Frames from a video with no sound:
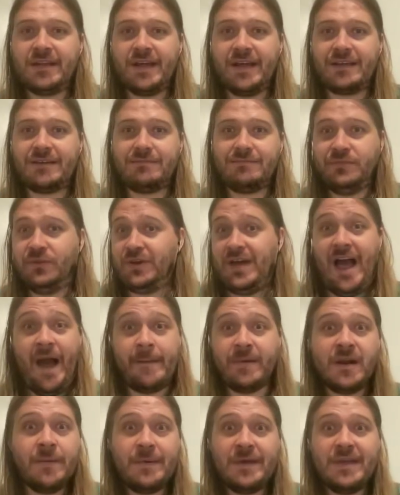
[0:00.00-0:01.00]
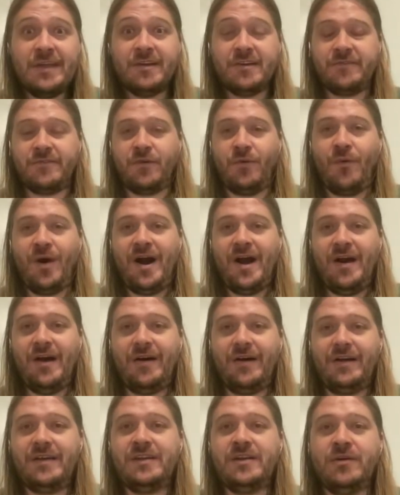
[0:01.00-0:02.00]
look, I'm going to be here for a
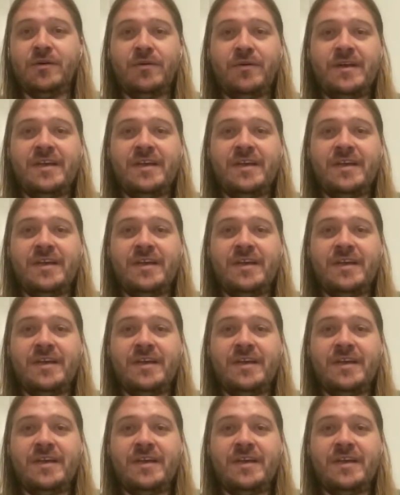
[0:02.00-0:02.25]
while.